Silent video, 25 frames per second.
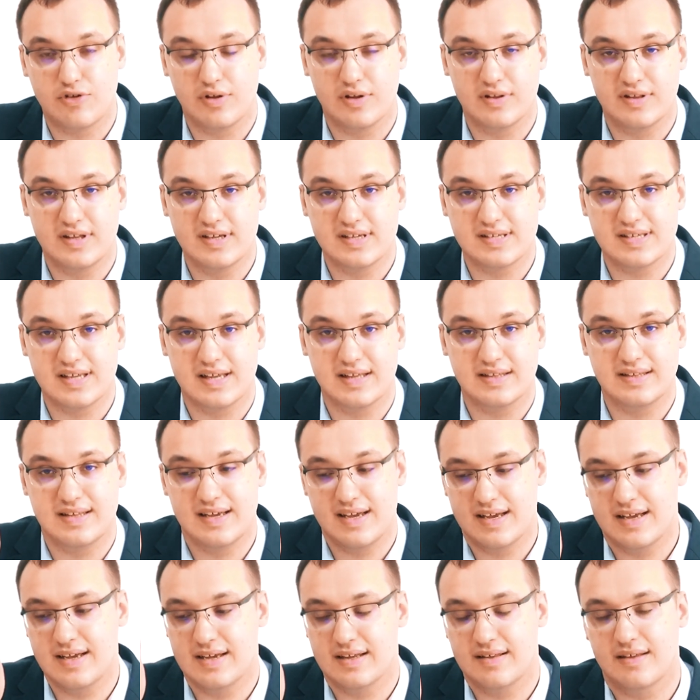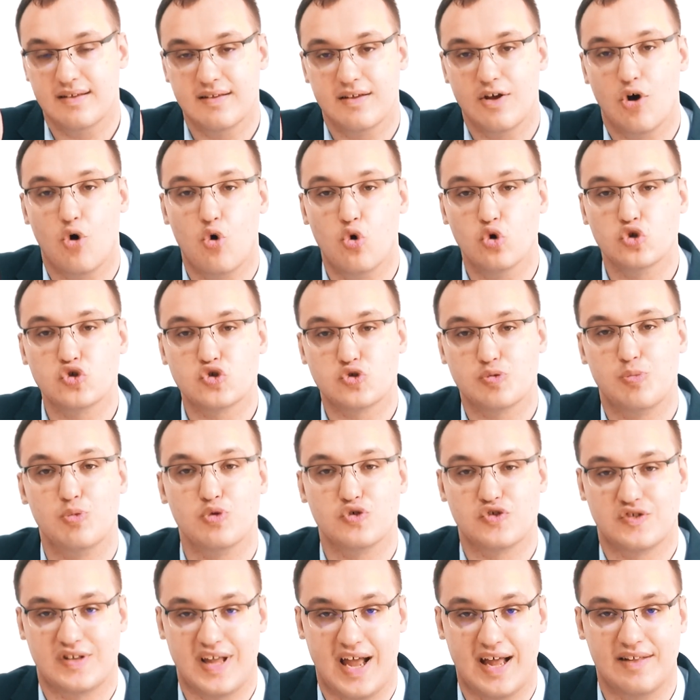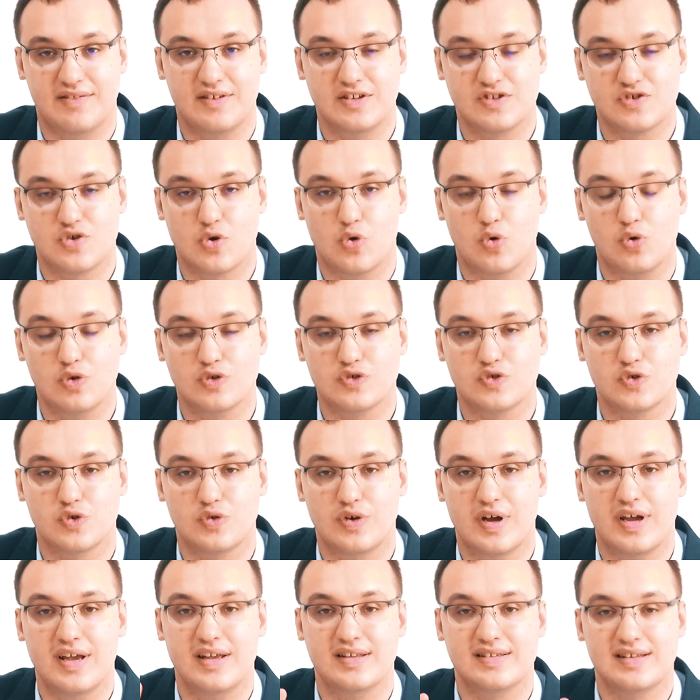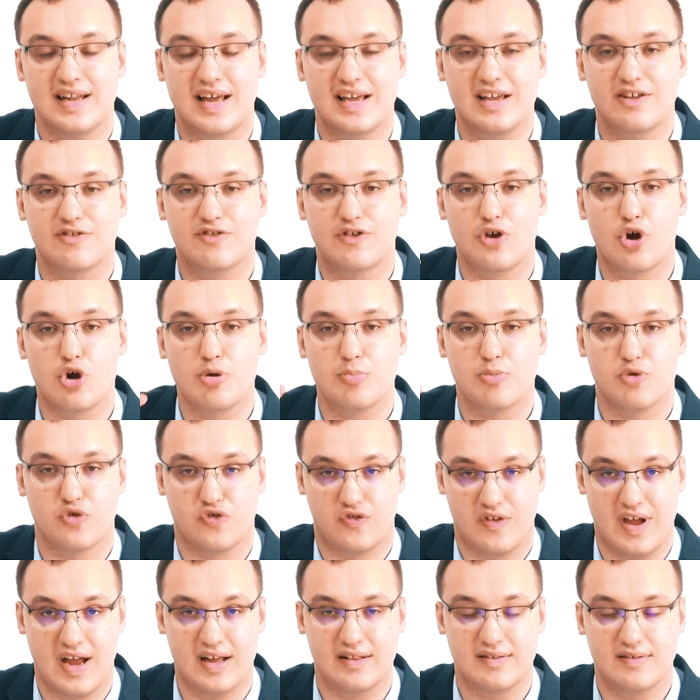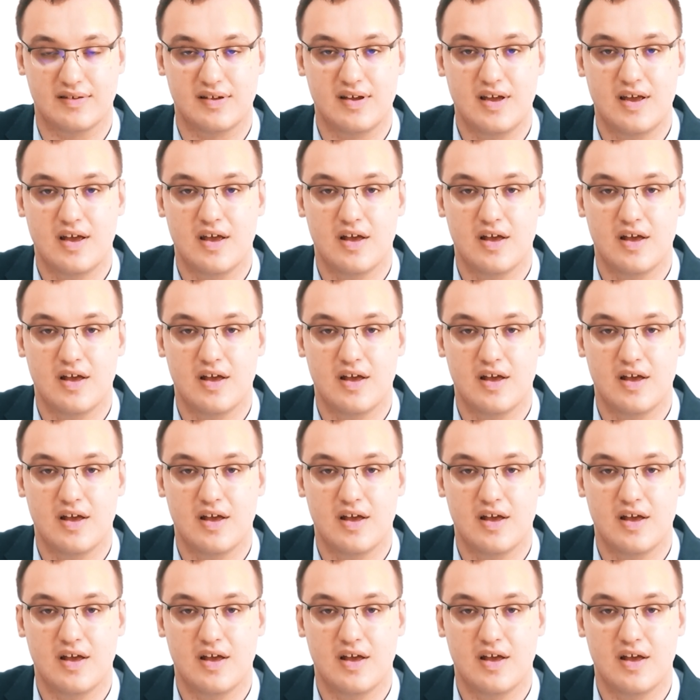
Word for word: this, the osmostat it's called, so that it's like a thermostat.